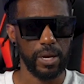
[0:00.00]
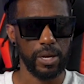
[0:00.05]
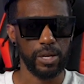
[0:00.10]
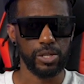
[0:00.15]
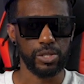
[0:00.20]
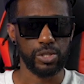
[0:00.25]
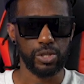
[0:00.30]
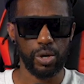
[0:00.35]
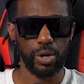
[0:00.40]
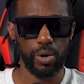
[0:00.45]

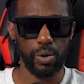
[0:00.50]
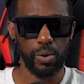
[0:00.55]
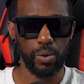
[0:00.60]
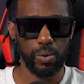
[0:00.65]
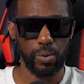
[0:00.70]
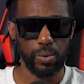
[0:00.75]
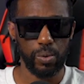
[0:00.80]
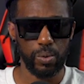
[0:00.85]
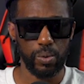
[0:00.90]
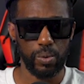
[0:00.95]

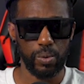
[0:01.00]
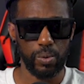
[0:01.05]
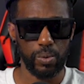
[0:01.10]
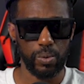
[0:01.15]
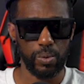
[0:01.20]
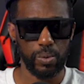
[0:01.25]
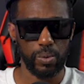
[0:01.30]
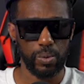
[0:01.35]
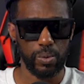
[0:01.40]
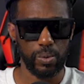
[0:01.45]
So,
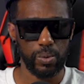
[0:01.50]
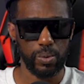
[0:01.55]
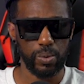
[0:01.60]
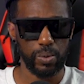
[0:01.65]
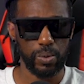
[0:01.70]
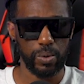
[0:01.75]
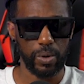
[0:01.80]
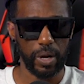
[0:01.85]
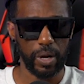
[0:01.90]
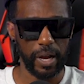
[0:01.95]

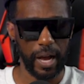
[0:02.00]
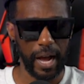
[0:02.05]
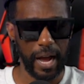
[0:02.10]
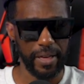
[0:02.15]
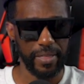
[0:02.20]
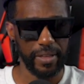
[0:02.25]
a guy